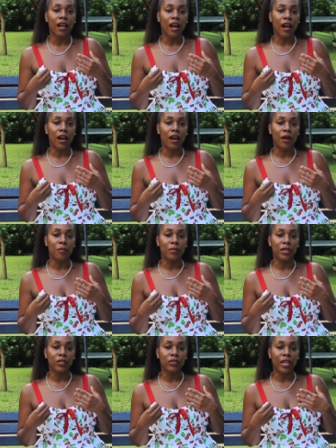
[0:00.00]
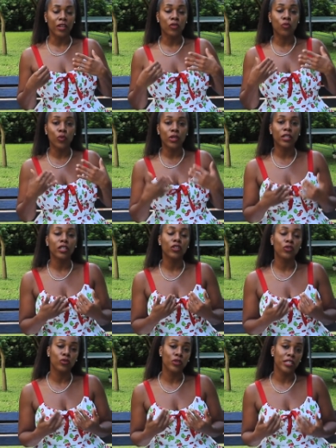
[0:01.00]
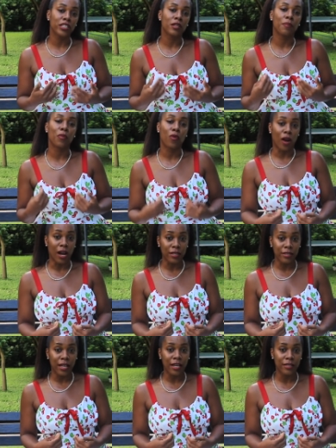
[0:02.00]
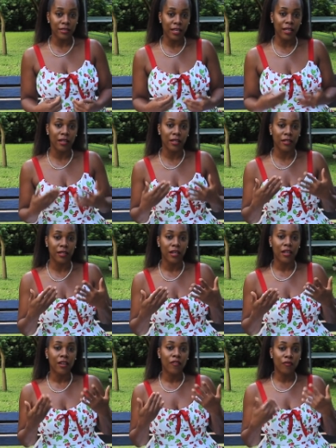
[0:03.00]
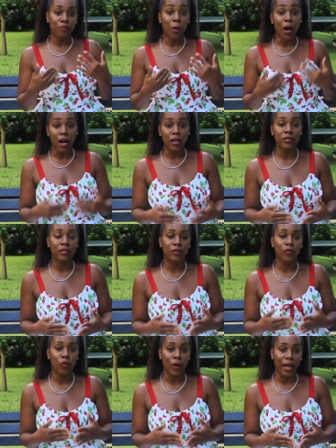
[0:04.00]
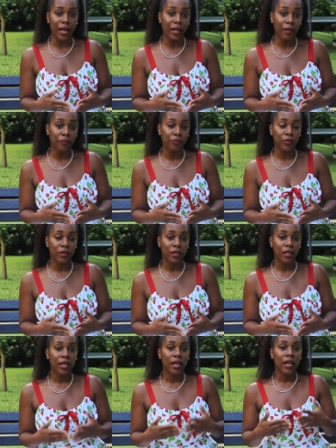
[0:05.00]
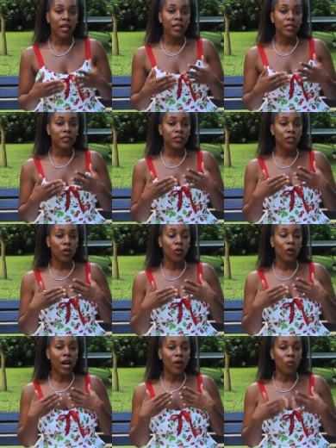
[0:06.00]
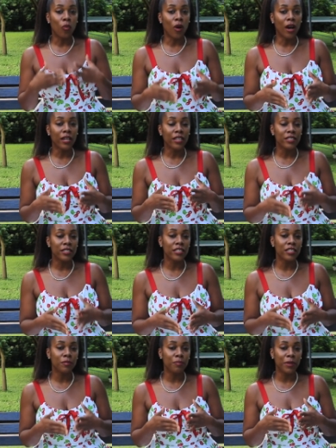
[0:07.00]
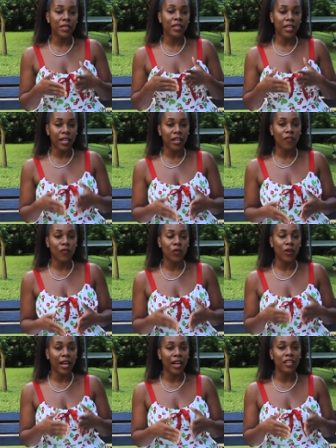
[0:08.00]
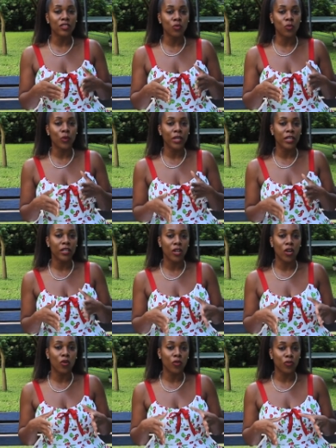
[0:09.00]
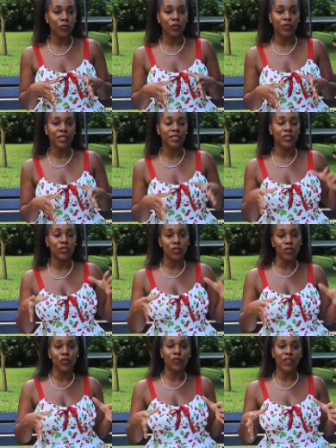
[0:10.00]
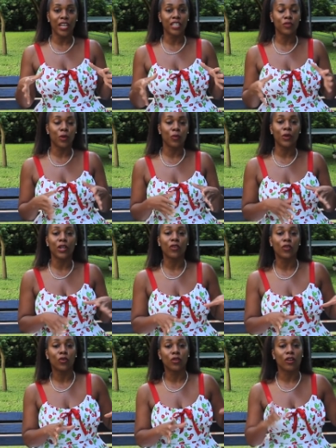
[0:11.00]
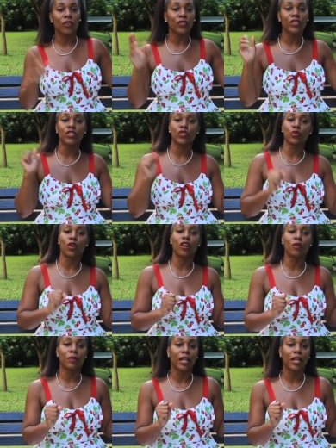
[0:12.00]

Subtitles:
that really you need to process in a positive way. So I want to just be careful as we go through this new phase where we are no longer the strong